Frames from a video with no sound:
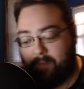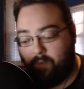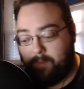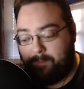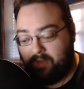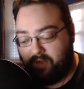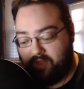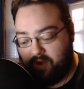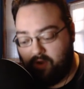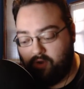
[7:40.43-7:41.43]
people were
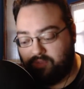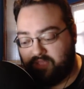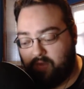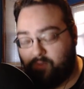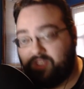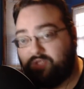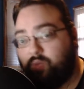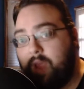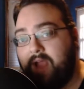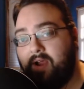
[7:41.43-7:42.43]
building their homes on, which is
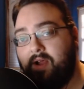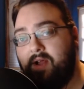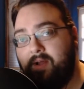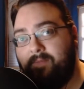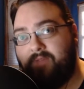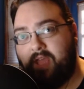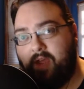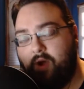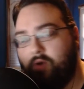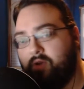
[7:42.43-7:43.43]
where
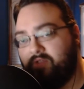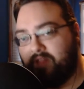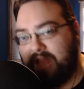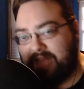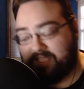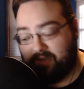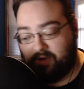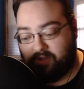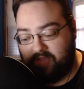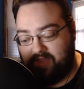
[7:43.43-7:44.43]
the owner of the
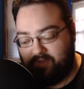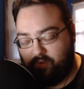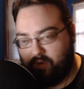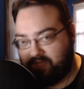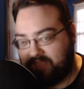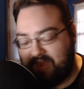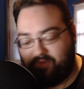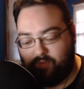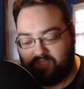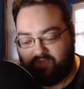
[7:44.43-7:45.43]
Lassiter lived and where
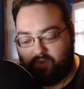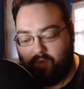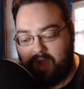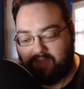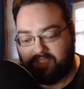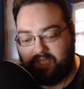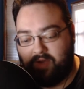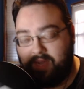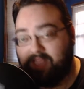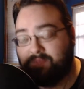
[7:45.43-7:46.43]
Saffron was for a while.
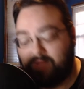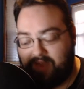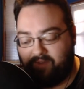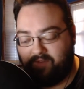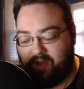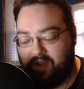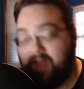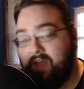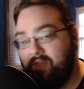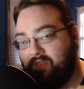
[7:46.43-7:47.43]
So it is Bellerophon.
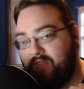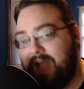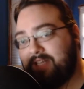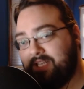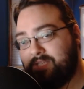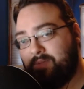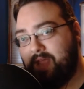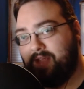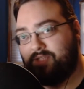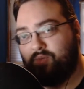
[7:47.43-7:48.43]
That
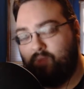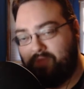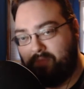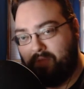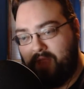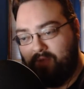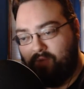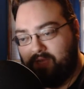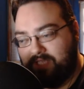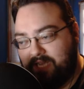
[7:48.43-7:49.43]
explains what the planet
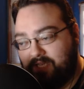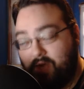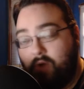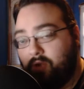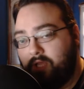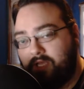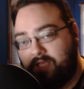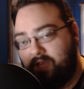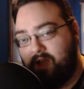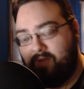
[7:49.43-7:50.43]
was. I totally
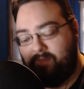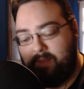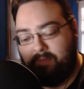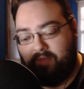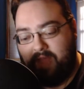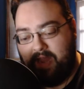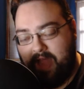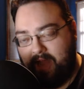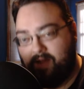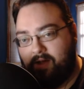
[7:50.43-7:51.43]
did not remember that
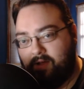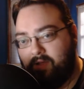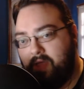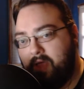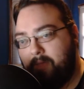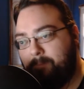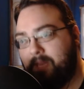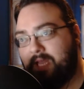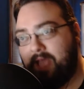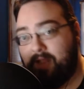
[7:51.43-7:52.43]
at all.
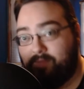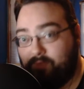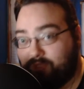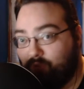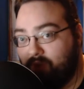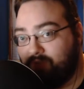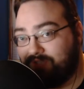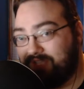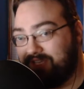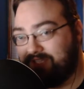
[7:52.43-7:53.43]
But again, it's one of
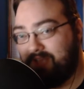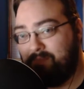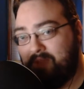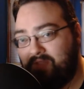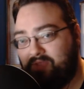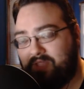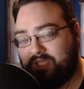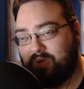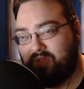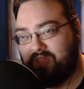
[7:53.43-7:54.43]
those little tidbit
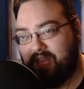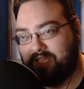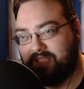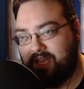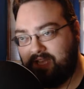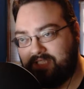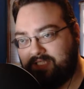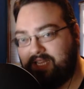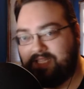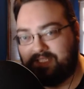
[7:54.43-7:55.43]
sort of things that
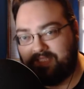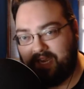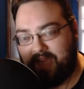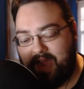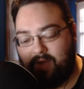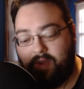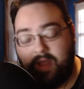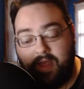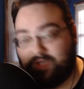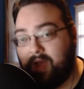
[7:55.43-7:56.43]
just didn't stick out.
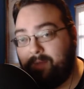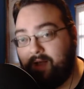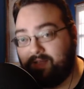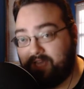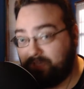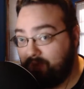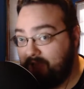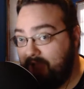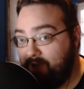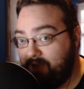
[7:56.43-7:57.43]
So I apologize,
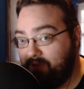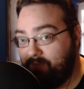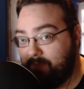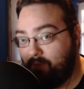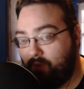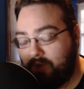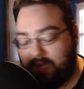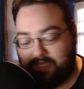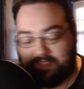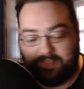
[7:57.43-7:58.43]
but now I do remember what
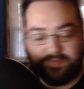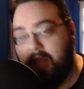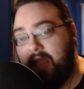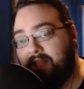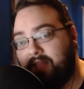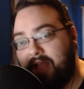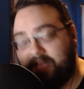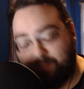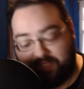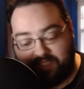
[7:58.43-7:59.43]
it is. And
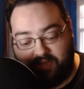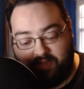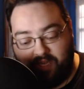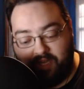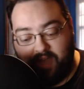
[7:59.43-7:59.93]
last but certainly